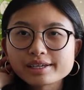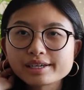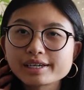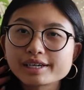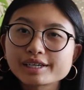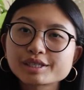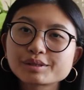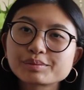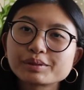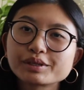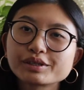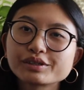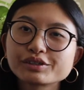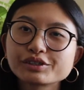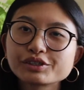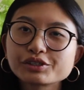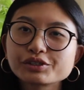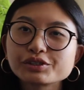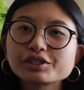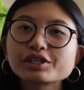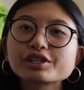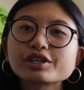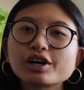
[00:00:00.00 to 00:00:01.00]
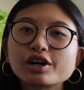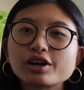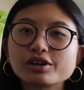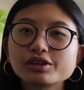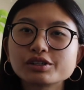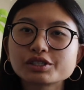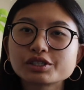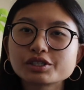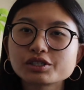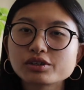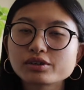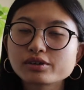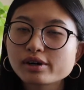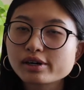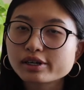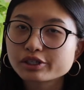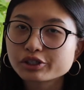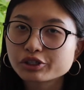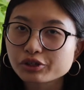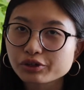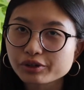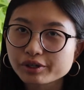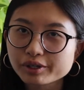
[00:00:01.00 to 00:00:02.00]
The next pair of shoes are also
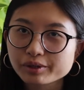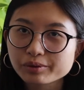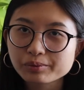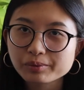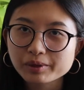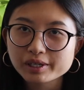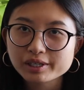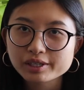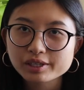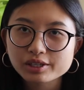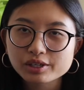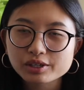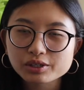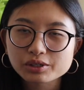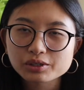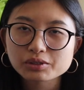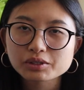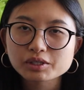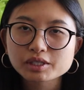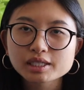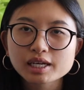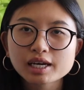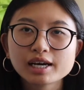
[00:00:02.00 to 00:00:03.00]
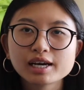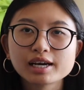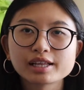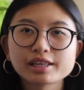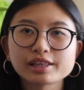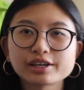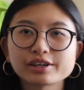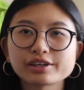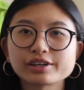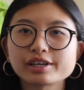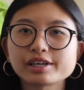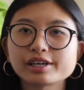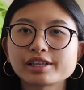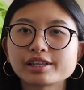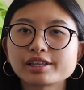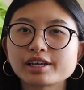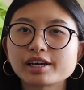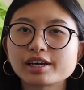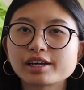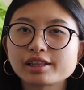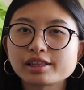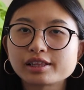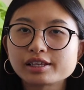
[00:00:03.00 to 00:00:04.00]
Jordan 1 Lows. They're in
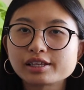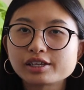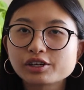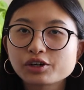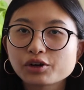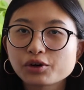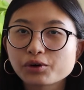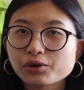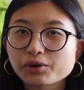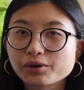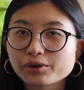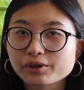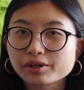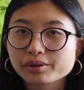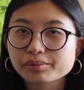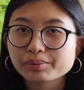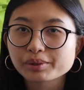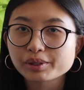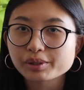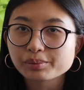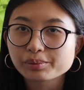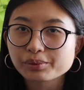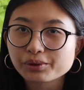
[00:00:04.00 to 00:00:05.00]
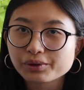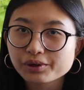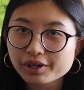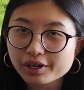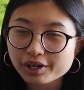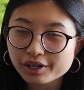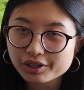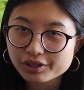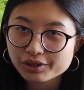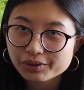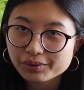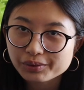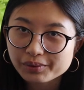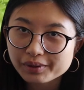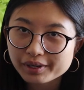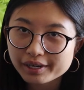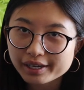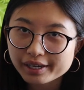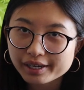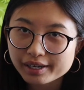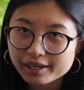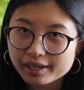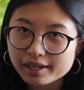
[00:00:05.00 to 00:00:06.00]
the court purple
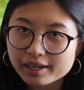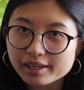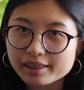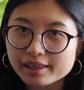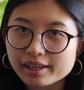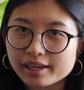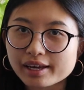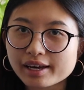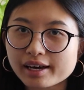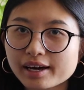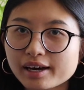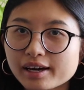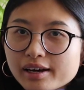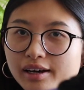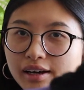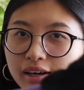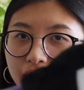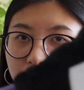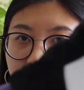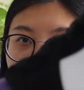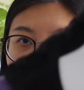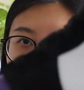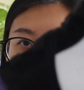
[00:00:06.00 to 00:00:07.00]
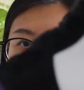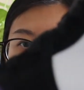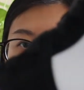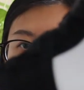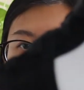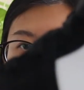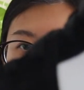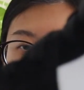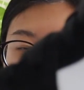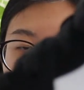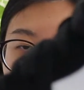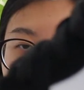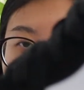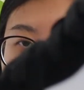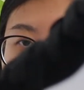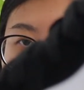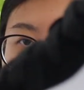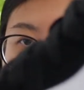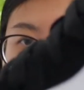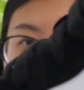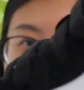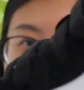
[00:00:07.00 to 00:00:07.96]
colorway. They have, it's like a